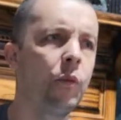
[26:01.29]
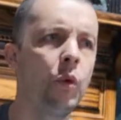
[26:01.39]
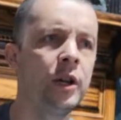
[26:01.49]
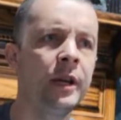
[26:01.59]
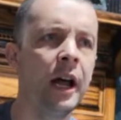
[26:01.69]

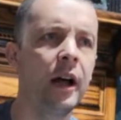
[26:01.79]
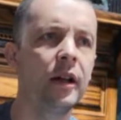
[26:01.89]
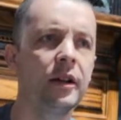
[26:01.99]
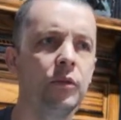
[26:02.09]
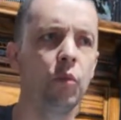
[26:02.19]
What do you mean
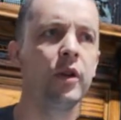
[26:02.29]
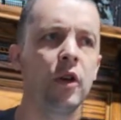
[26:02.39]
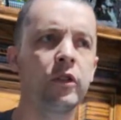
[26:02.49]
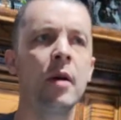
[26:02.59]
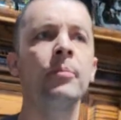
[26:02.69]
that? Was
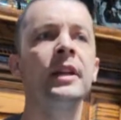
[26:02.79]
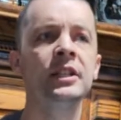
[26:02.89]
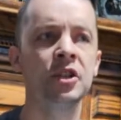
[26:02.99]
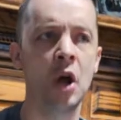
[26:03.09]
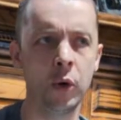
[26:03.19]
there something
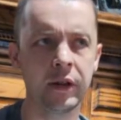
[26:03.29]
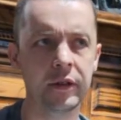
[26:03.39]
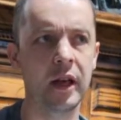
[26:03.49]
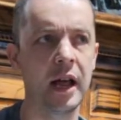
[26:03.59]
to notice?